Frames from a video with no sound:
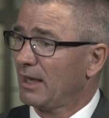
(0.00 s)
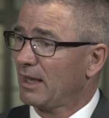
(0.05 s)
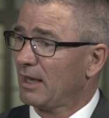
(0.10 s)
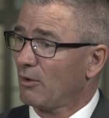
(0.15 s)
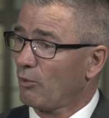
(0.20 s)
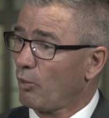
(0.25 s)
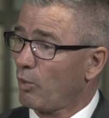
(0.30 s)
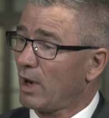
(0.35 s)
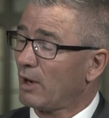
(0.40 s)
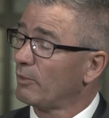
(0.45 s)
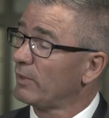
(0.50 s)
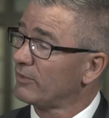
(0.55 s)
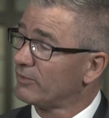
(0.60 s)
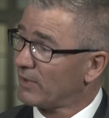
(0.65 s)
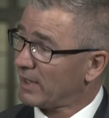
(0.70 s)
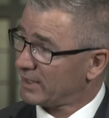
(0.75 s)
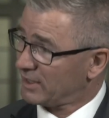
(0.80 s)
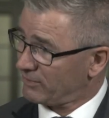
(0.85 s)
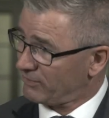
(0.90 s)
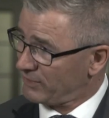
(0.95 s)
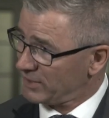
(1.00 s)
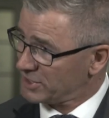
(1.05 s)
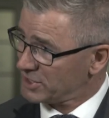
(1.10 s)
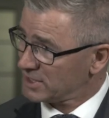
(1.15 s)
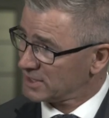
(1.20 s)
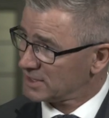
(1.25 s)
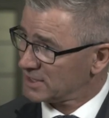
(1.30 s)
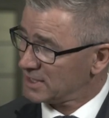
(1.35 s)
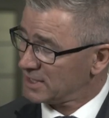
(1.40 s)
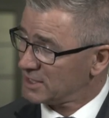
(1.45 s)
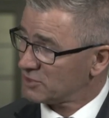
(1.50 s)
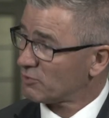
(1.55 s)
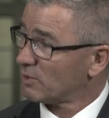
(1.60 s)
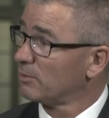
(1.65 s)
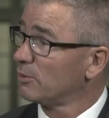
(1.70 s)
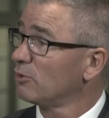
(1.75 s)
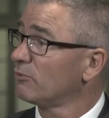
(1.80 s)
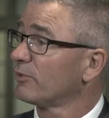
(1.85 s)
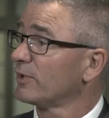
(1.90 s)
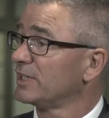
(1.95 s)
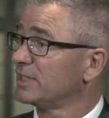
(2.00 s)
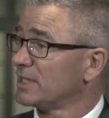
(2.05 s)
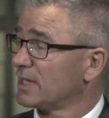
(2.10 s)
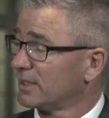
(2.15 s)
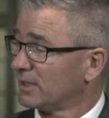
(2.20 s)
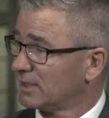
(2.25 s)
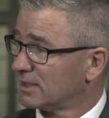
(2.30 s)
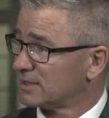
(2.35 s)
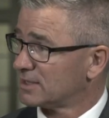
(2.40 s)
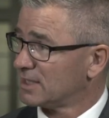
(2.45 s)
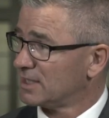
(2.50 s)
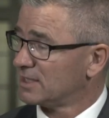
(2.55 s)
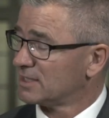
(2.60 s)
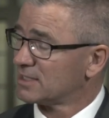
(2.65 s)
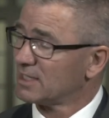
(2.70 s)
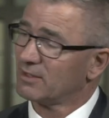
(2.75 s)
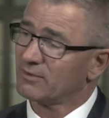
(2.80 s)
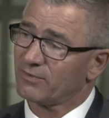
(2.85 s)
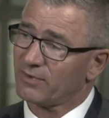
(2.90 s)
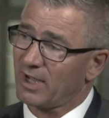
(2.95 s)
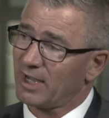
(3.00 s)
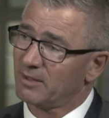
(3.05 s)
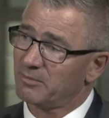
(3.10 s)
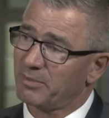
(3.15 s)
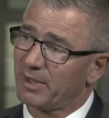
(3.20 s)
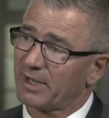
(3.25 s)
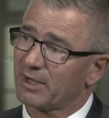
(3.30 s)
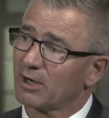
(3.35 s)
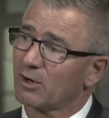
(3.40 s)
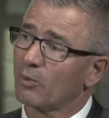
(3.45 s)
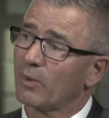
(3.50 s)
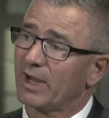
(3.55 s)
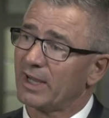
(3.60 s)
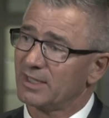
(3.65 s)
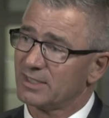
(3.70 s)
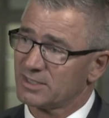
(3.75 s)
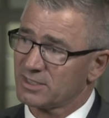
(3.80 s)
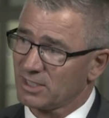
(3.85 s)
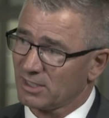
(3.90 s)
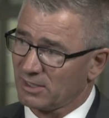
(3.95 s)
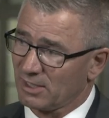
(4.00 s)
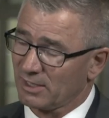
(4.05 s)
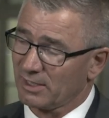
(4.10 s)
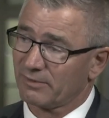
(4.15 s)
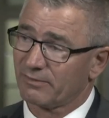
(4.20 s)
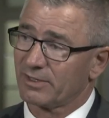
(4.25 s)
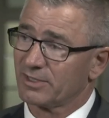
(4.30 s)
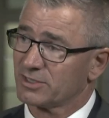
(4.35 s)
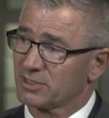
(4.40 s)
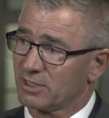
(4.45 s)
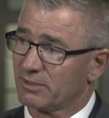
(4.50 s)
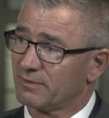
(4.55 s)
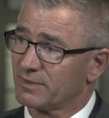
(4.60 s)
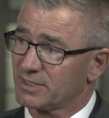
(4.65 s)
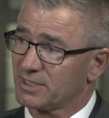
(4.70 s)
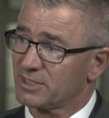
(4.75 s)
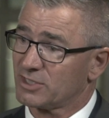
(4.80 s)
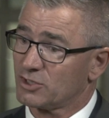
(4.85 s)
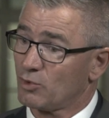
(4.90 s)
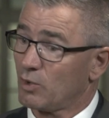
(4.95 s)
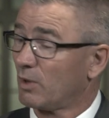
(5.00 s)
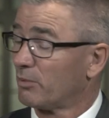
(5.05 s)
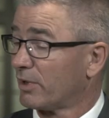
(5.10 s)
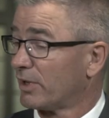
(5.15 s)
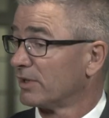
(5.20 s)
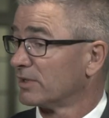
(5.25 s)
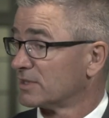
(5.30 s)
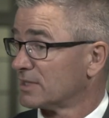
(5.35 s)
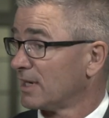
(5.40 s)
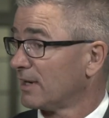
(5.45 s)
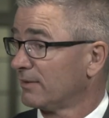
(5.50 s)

while we find efficiencies, remove redundancies, and find better ways to deliver services to Albertans.